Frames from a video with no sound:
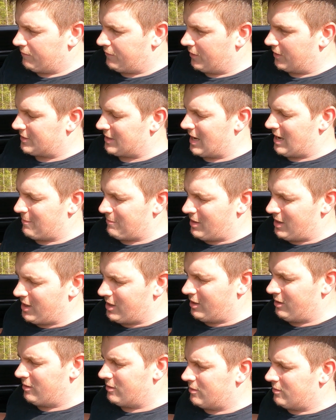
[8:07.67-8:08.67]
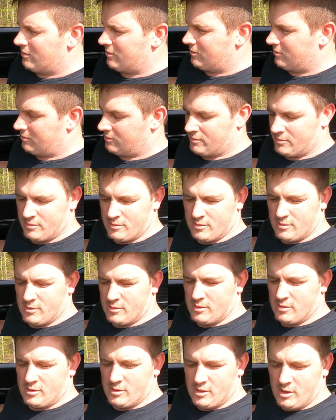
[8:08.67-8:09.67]
for the time being,
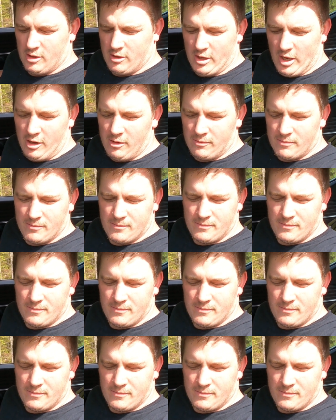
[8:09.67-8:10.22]
you know,